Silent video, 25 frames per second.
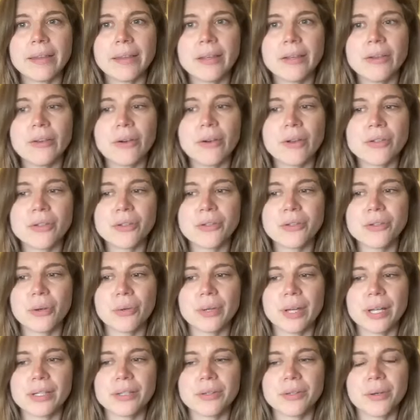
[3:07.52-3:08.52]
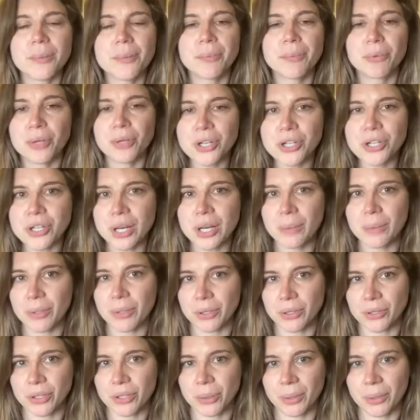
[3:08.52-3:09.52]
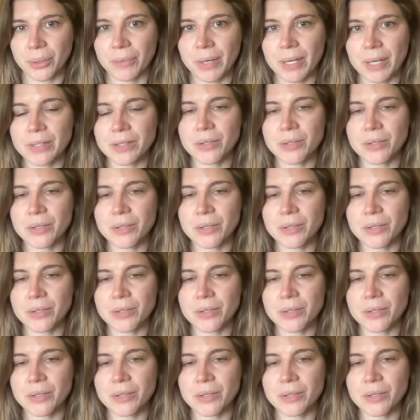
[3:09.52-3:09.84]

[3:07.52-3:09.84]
I think you also don't get to appreciate what you're doing, right?